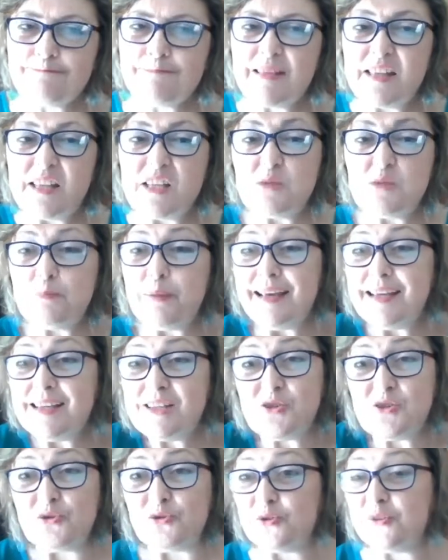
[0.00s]
The Spikes
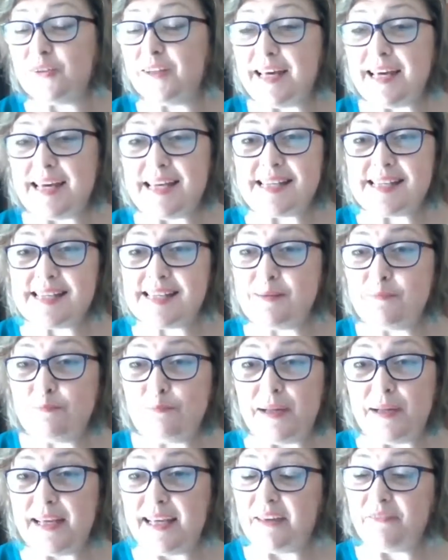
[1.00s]
tool is
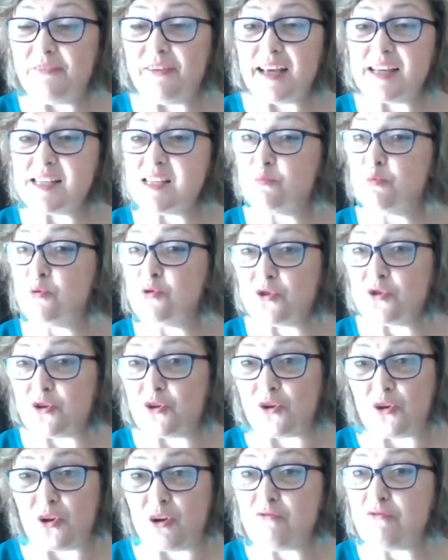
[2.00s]
simply giving us a
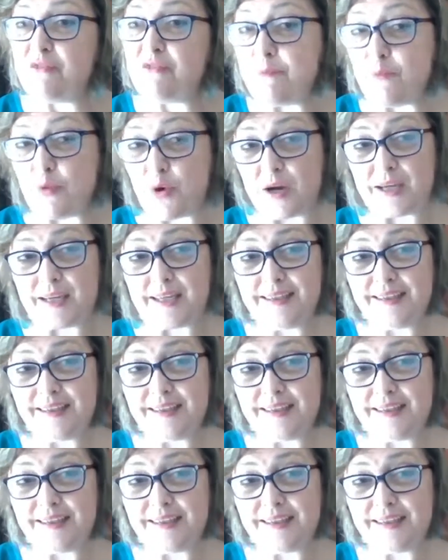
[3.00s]
protocol, a framework.